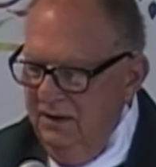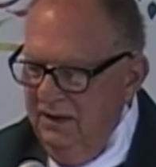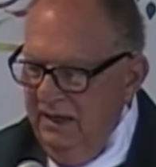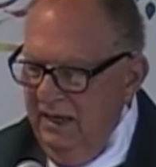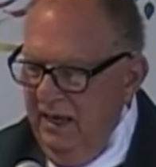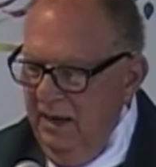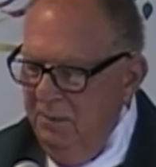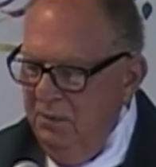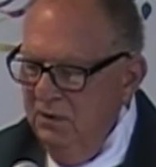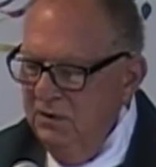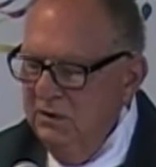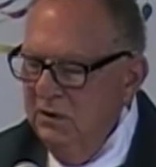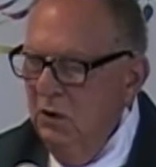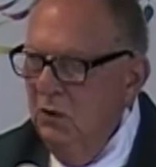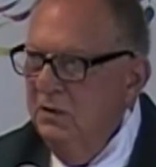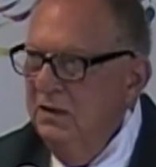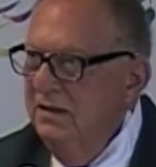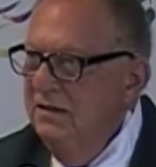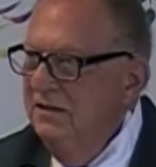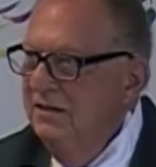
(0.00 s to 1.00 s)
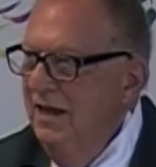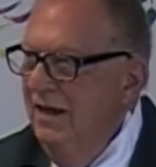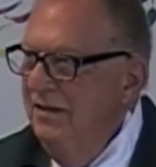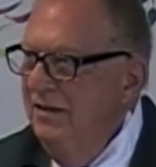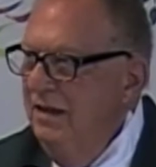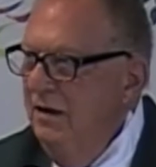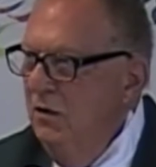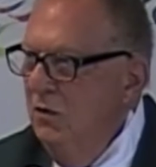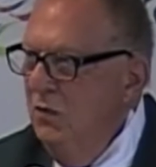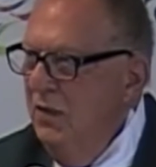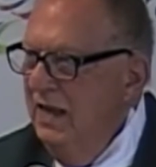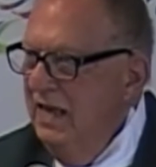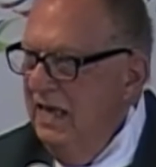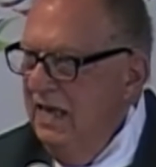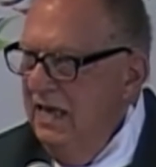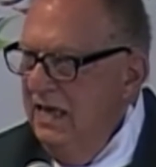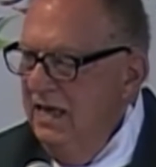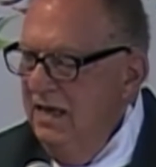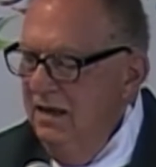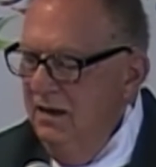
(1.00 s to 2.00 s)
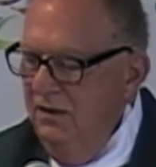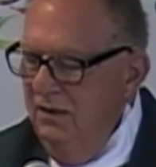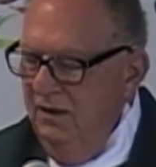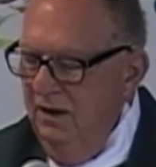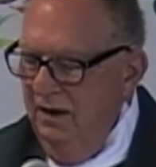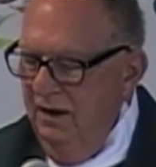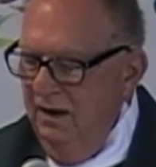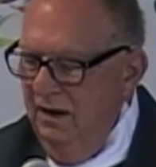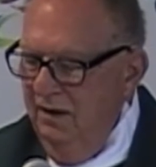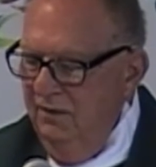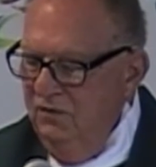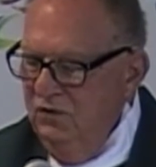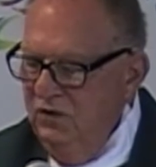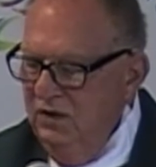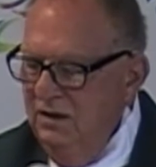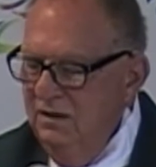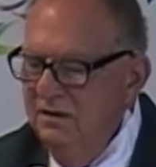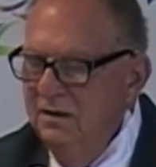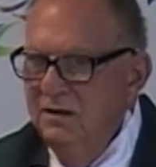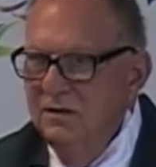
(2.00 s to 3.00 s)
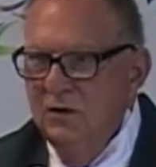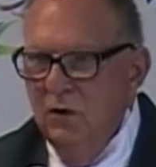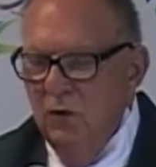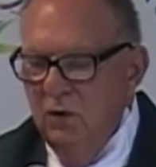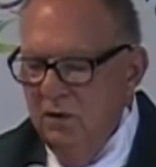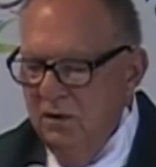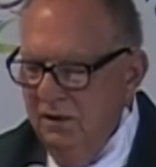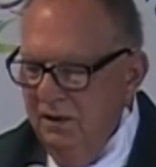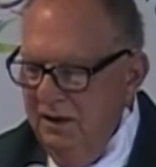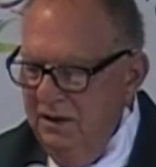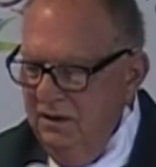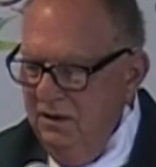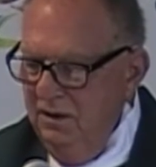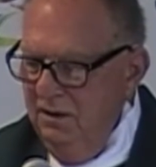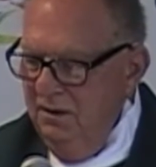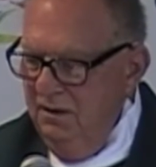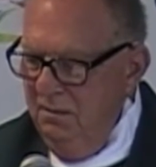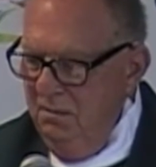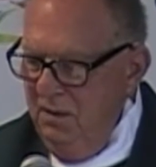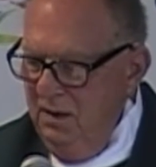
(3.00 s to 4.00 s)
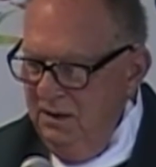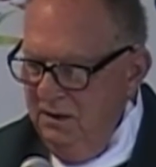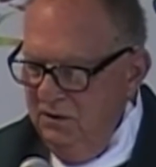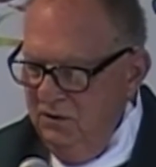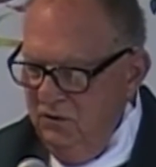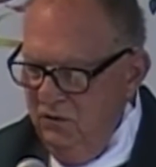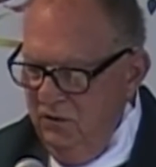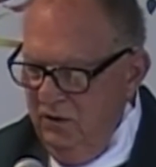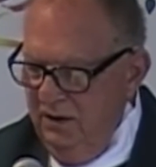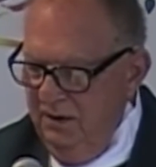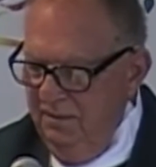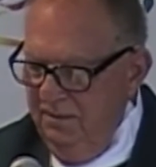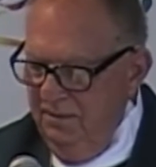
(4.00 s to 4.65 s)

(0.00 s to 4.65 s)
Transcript: The episode is set near the end of Jesus' earthly ministry.